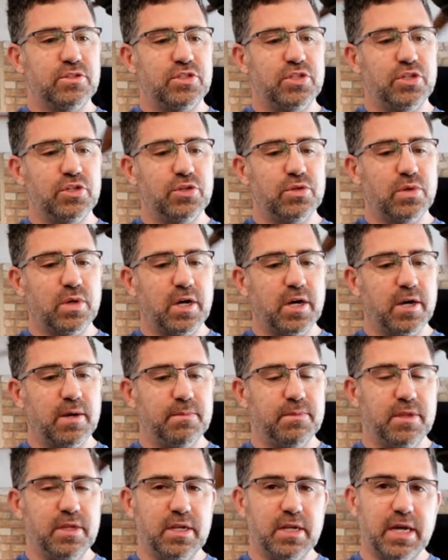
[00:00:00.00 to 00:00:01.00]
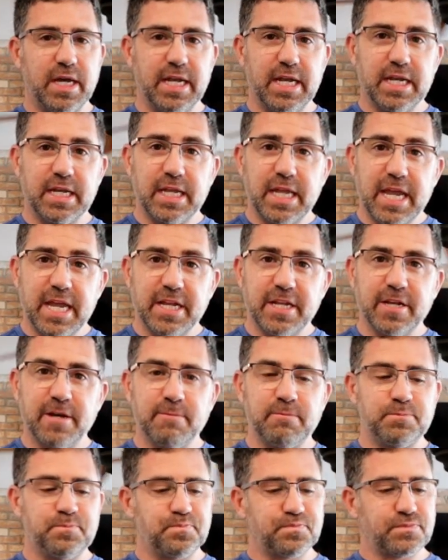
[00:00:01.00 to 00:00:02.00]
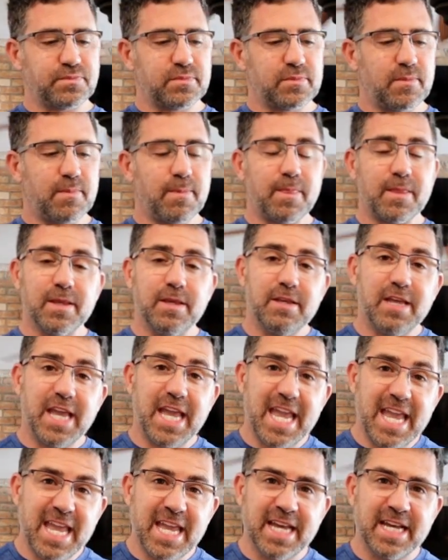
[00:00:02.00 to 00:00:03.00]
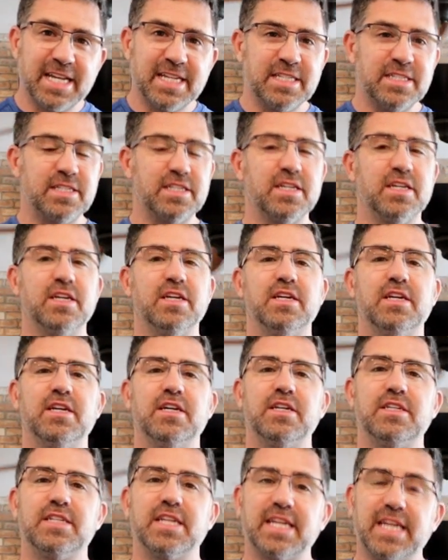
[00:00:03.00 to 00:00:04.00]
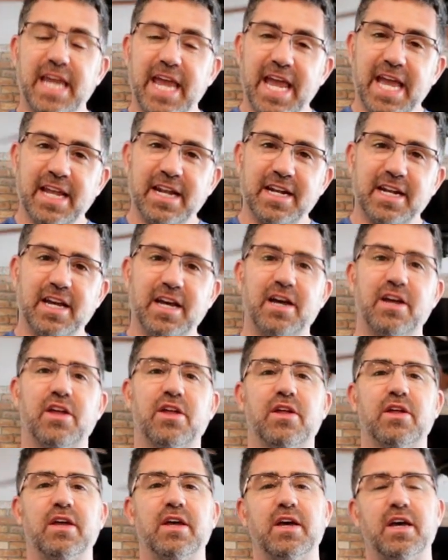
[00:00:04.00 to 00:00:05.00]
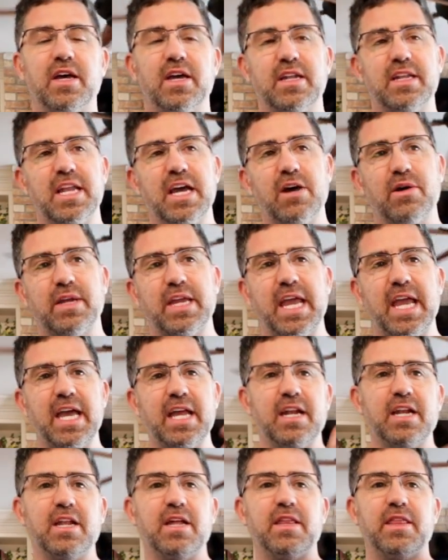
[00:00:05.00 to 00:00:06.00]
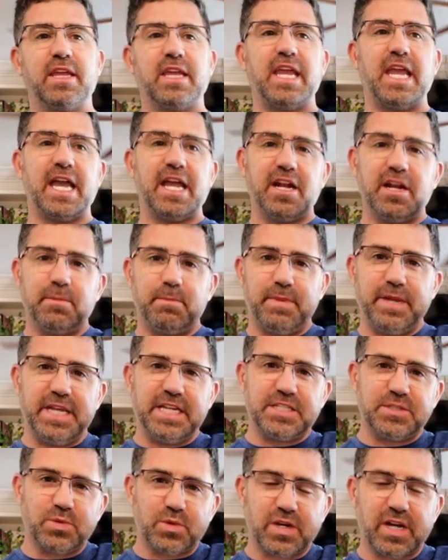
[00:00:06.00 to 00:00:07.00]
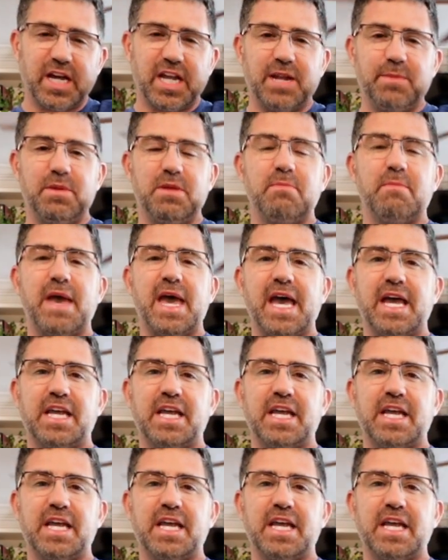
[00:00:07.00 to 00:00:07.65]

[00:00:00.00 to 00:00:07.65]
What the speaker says: to the United Kingdom, and to Canada. Now Canada, the Canada piece will kind of be